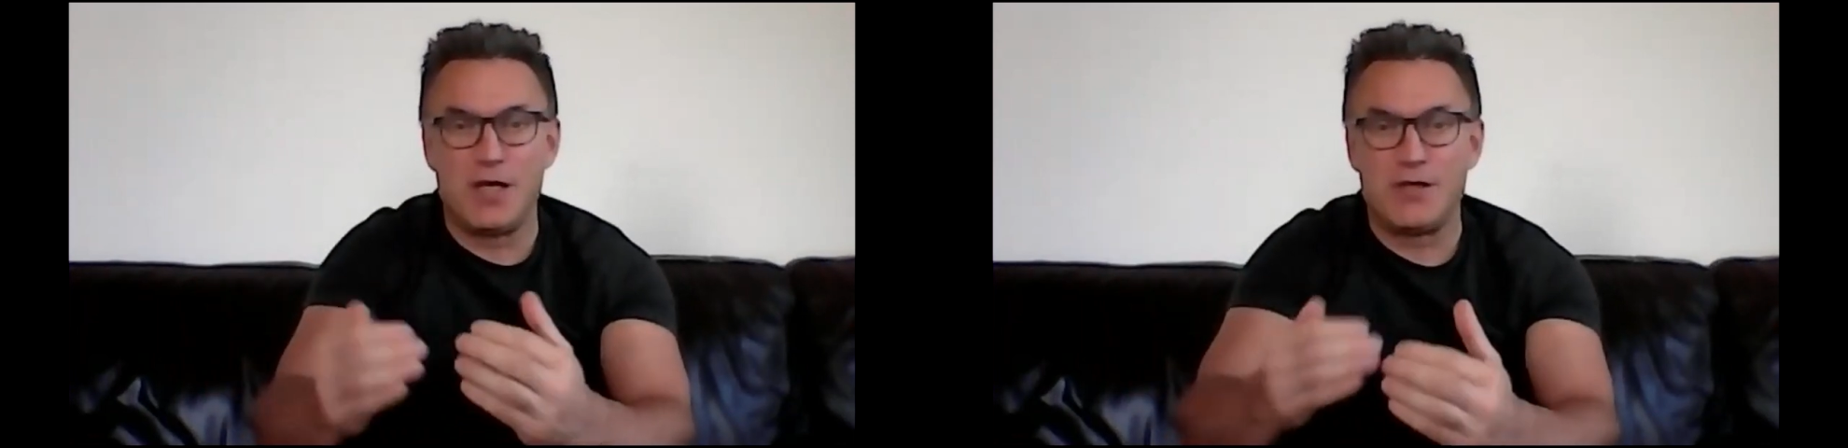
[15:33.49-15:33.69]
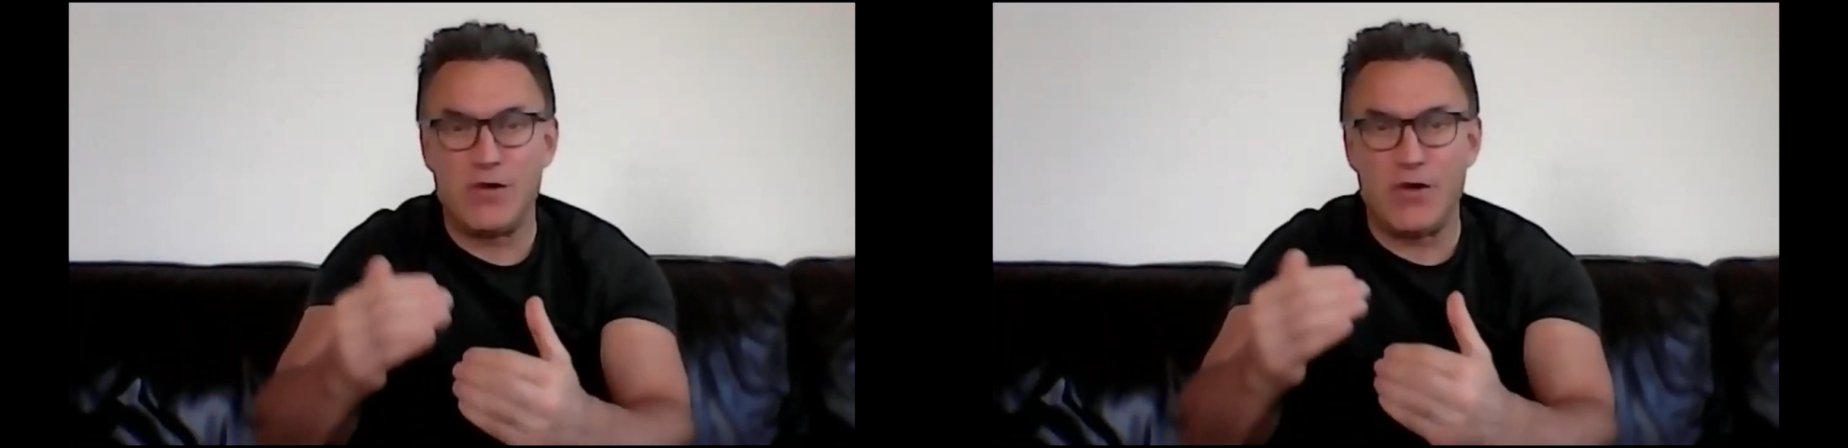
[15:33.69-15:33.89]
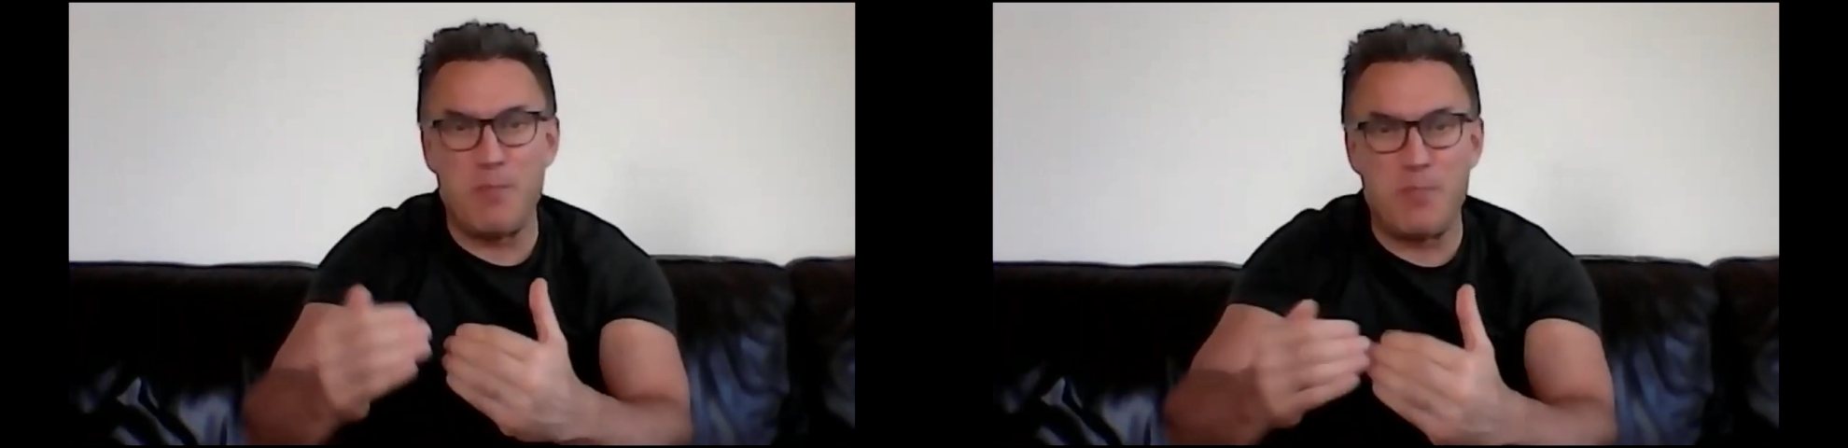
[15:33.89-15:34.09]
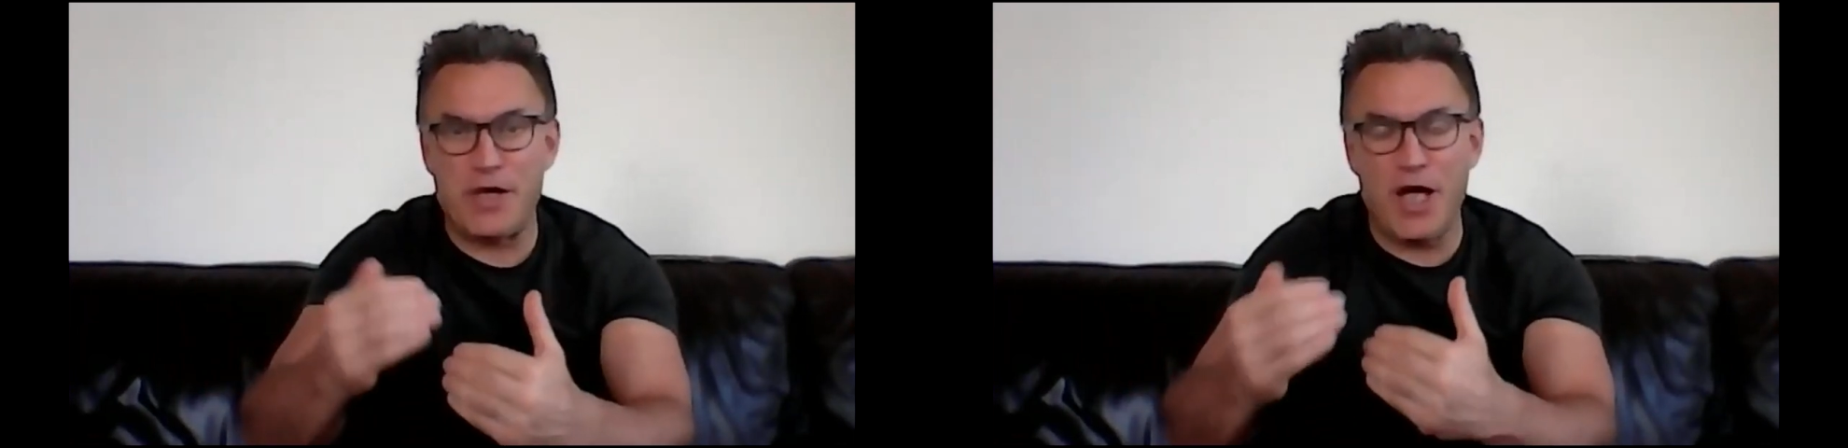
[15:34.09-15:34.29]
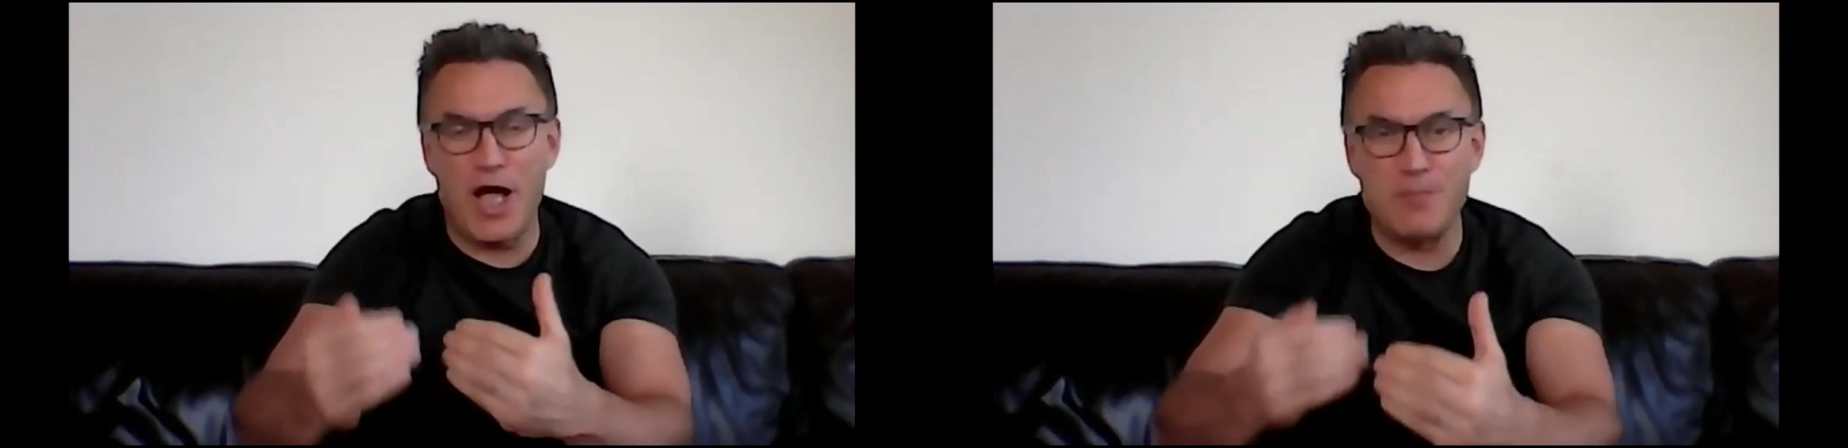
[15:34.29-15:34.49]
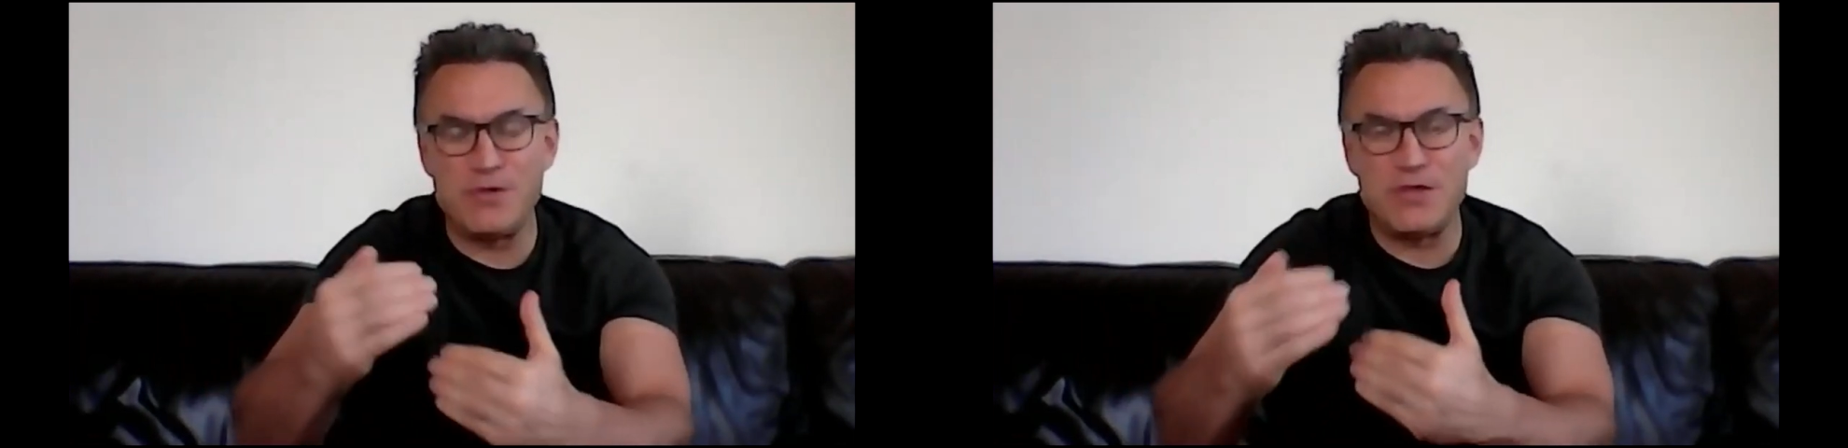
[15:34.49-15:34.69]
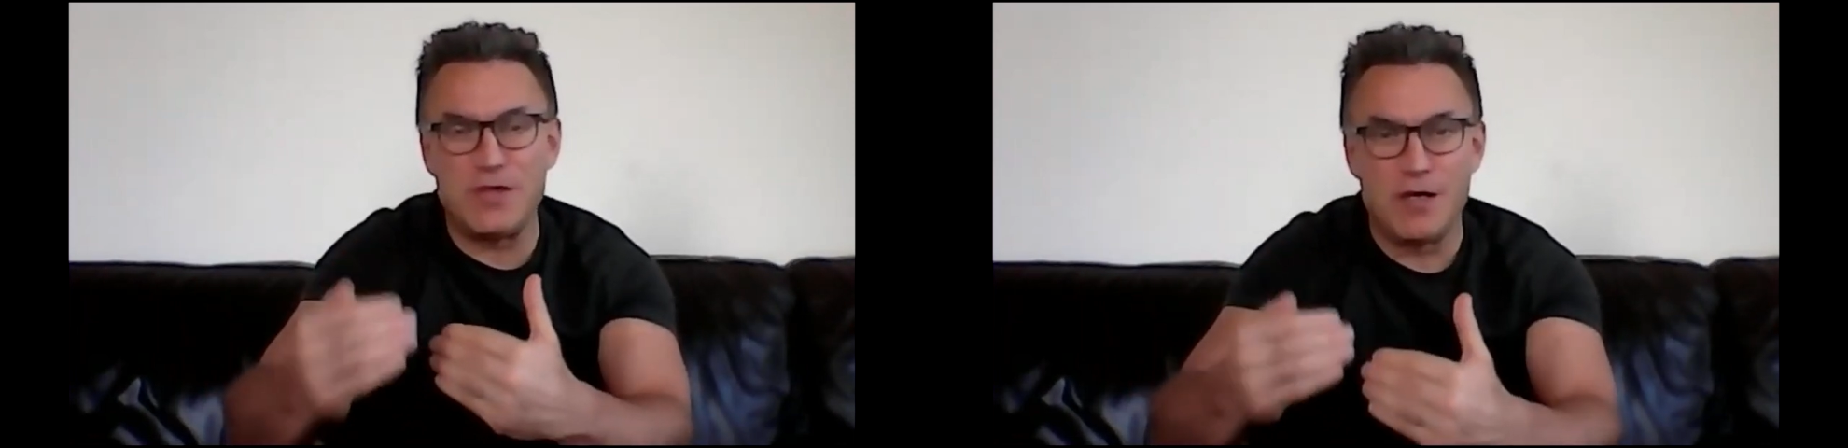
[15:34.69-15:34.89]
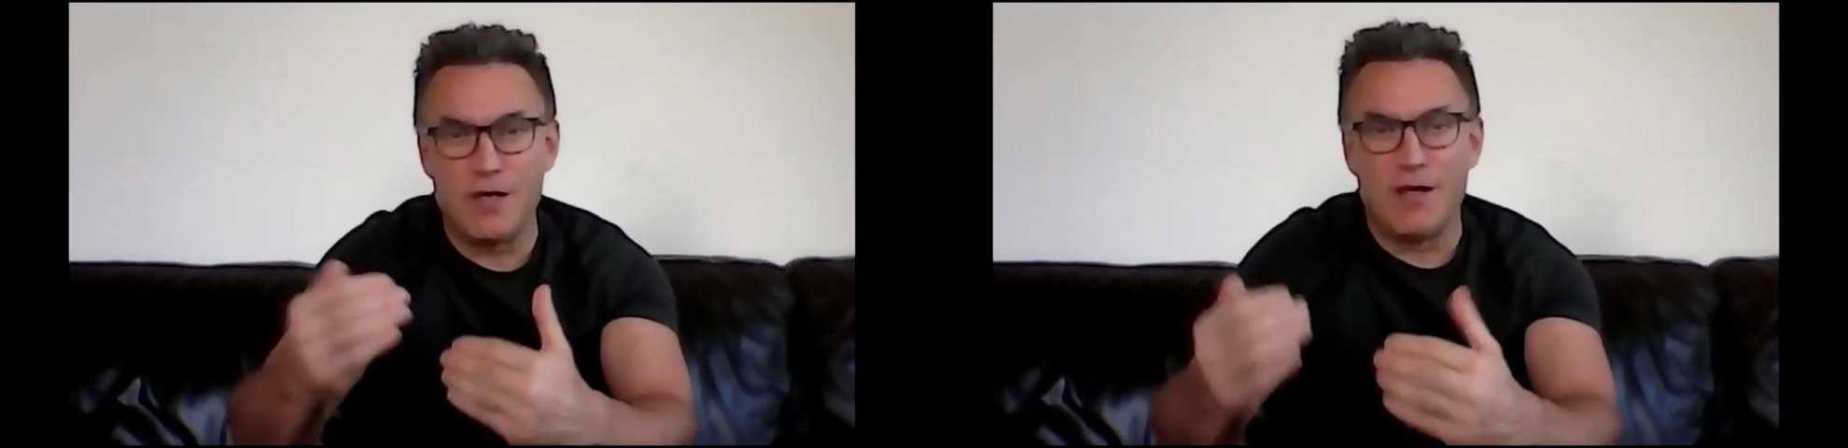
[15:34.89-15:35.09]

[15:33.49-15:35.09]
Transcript: So it becomes